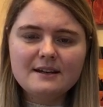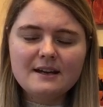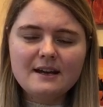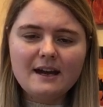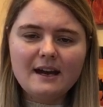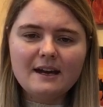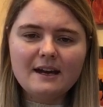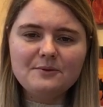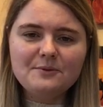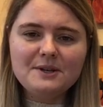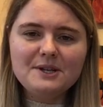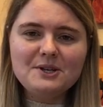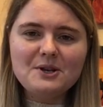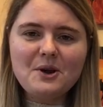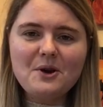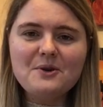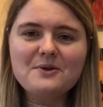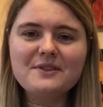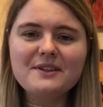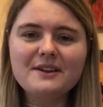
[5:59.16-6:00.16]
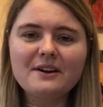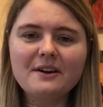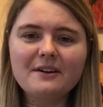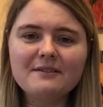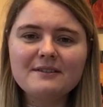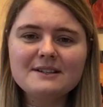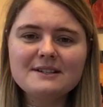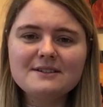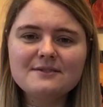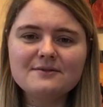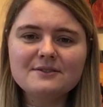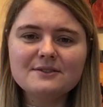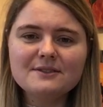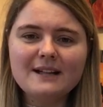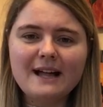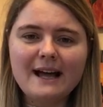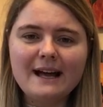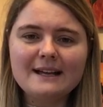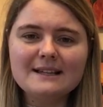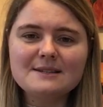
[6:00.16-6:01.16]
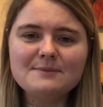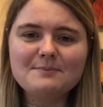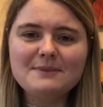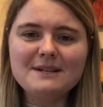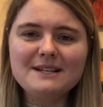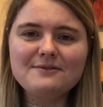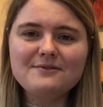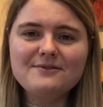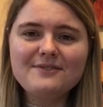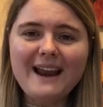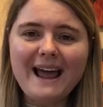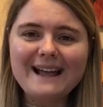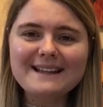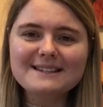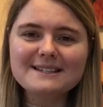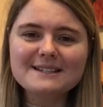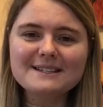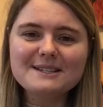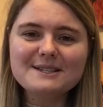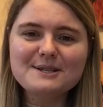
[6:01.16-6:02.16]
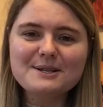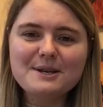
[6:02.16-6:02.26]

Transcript: and we know that our interval has been flattened